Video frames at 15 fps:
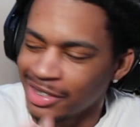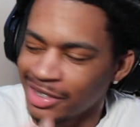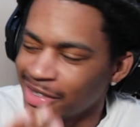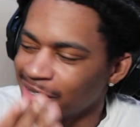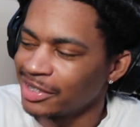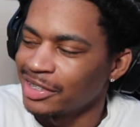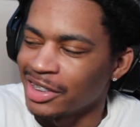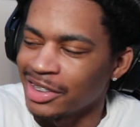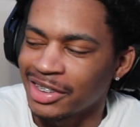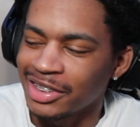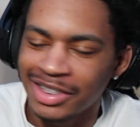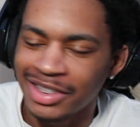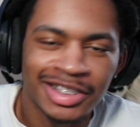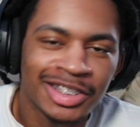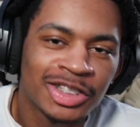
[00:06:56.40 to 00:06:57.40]
Just
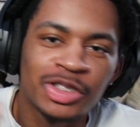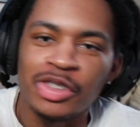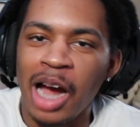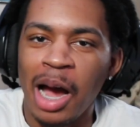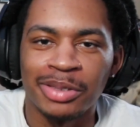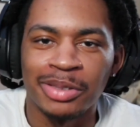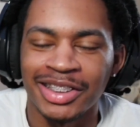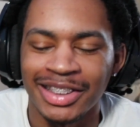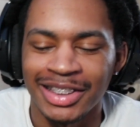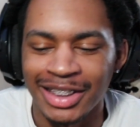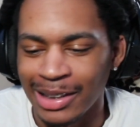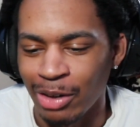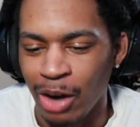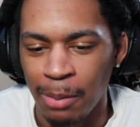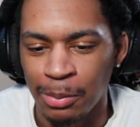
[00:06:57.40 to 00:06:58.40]
grab a
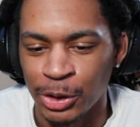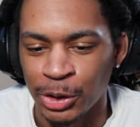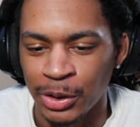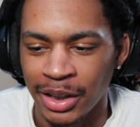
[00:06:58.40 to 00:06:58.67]
seat. Grab a drink.